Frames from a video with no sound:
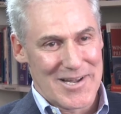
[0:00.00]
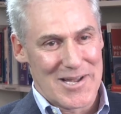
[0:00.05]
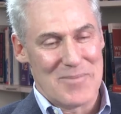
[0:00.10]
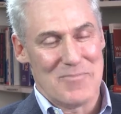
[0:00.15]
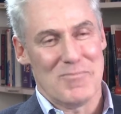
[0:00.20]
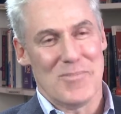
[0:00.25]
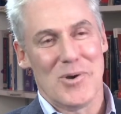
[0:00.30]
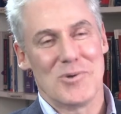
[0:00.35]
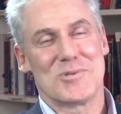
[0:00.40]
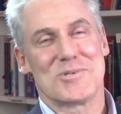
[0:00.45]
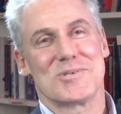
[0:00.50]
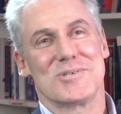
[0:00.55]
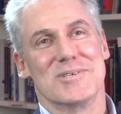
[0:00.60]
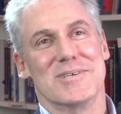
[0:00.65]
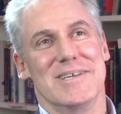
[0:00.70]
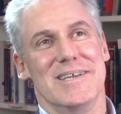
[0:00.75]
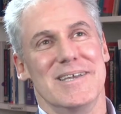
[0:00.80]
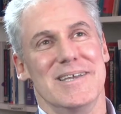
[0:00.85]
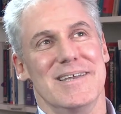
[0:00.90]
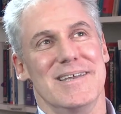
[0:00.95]
I
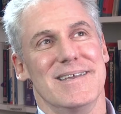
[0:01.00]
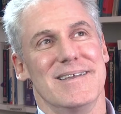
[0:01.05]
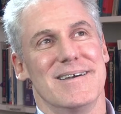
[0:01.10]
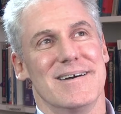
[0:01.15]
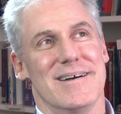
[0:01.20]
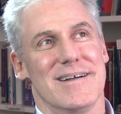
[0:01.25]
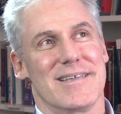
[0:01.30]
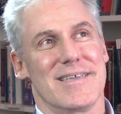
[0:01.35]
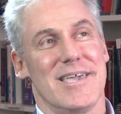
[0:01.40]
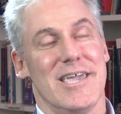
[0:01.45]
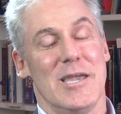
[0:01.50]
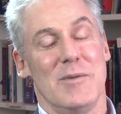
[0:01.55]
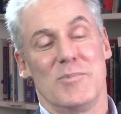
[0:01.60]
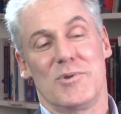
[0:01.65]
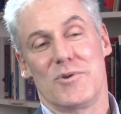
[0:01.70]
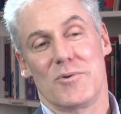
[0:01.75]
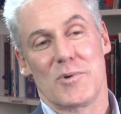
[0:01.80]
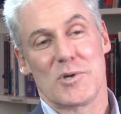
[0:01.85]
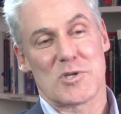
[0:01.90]
mostly came to